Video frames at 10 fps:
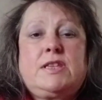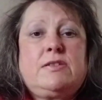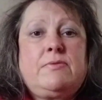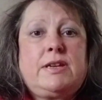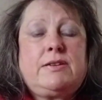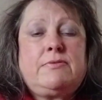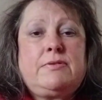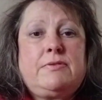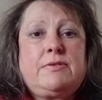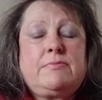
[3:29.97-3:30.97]
So I don't
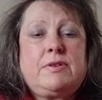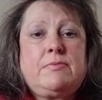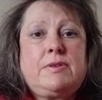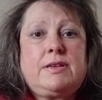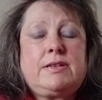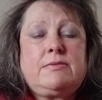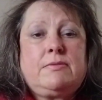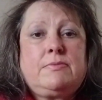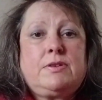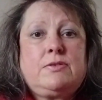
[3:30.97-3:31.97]
know at the moment, so
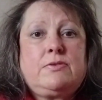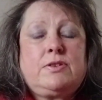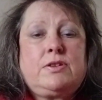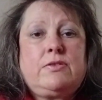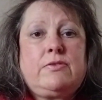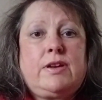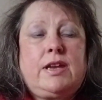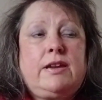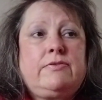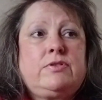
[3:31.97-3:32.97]
I'm just sort of stuck,
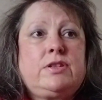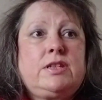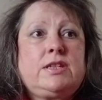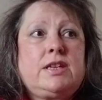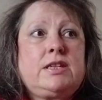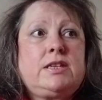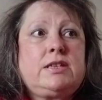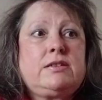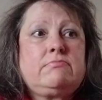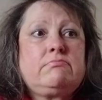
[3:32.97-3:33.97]
and I've just
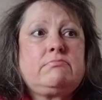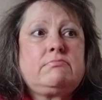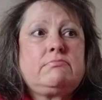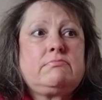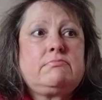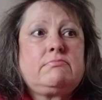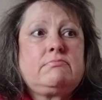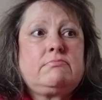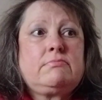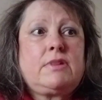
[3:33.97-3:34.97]
decided,
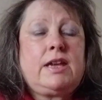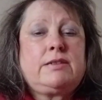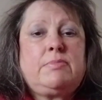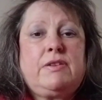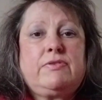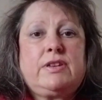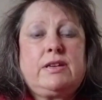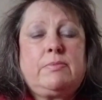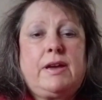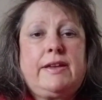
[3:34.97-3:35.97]
I had a bit of a
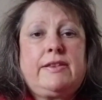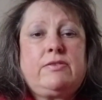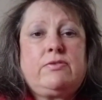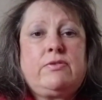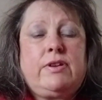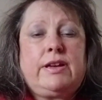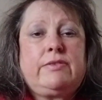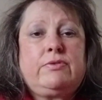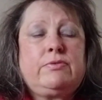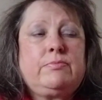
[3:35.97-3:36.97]
think about it and then thought, I
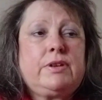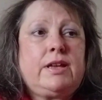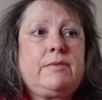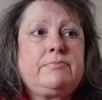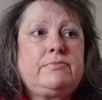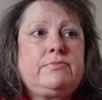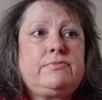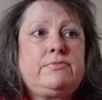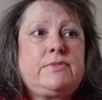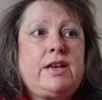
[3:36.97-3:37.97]
give up.
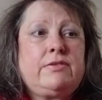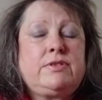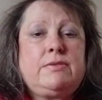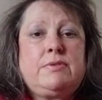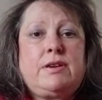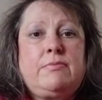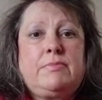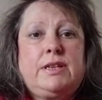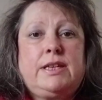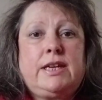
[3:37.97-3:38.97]
I'll deal with it on
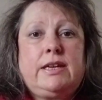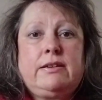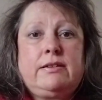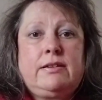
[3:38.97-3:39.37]
Monday.